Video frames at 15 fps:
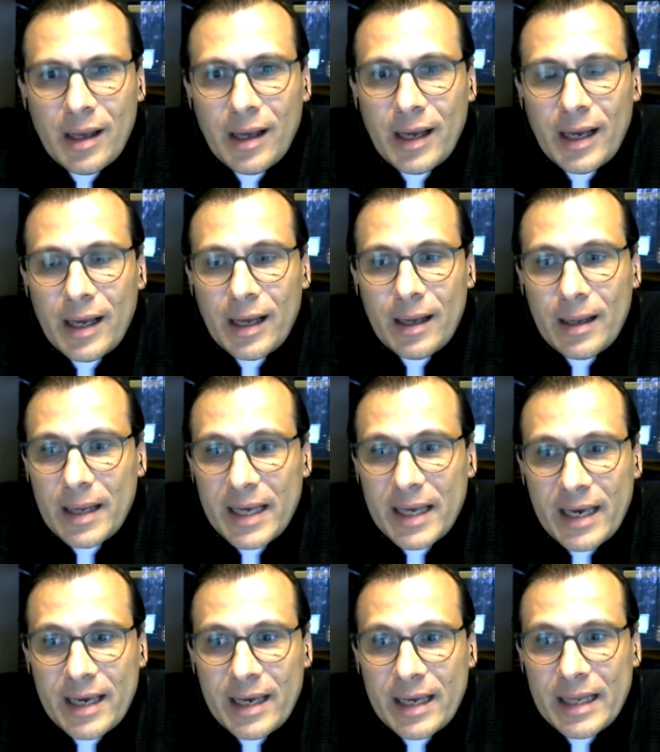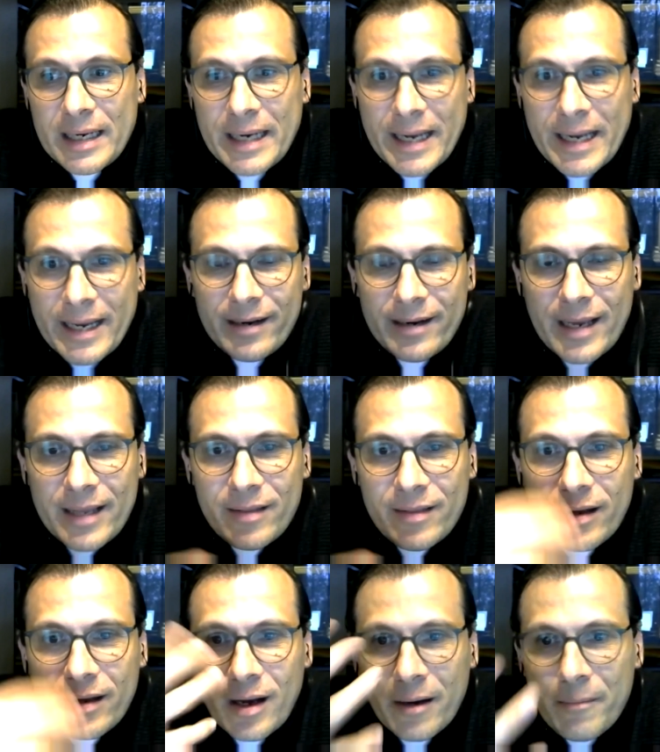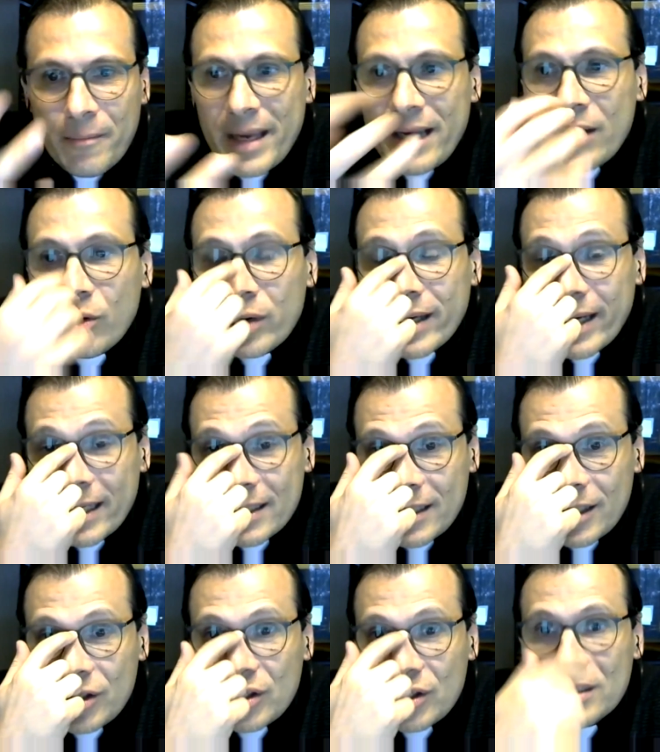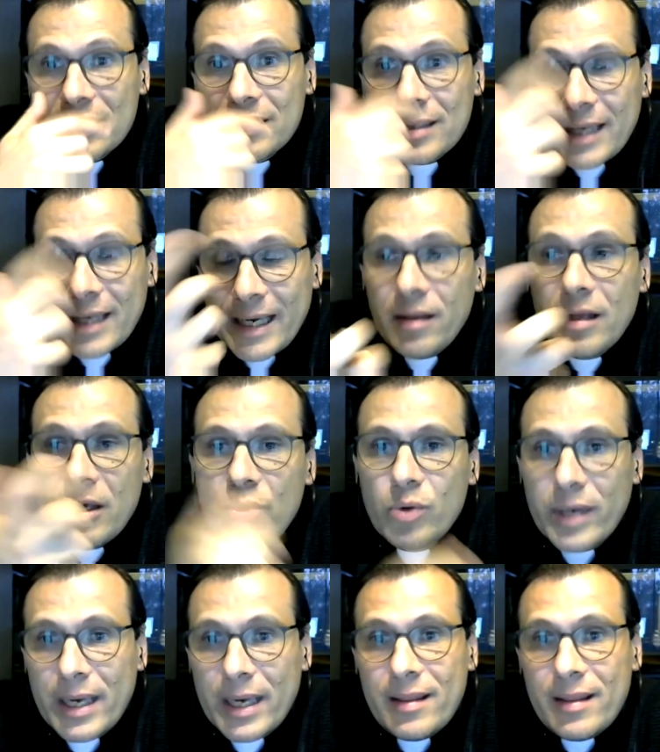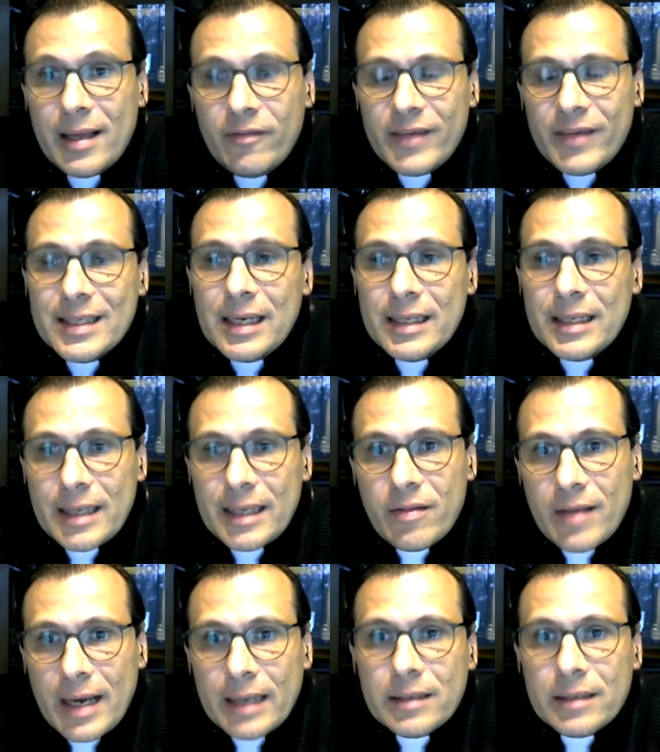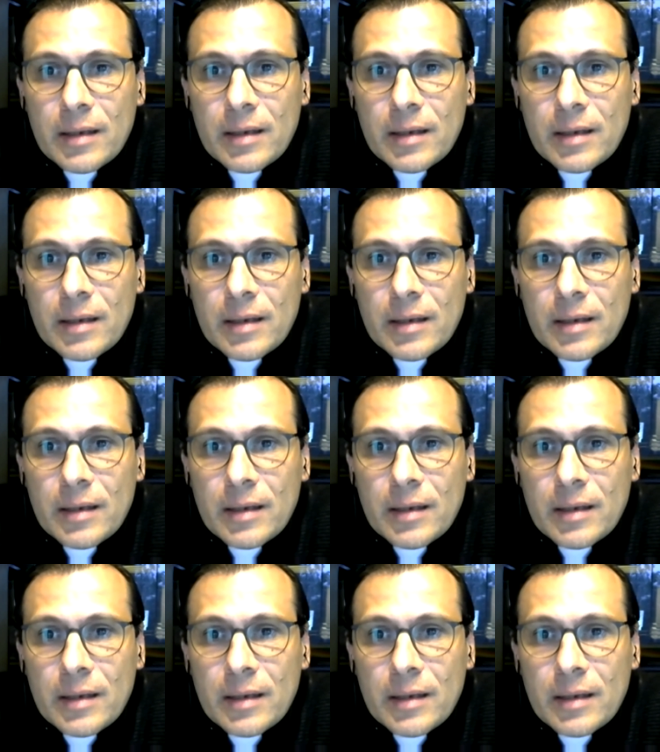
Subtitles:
And there are many organizations in the UK that facilitate that,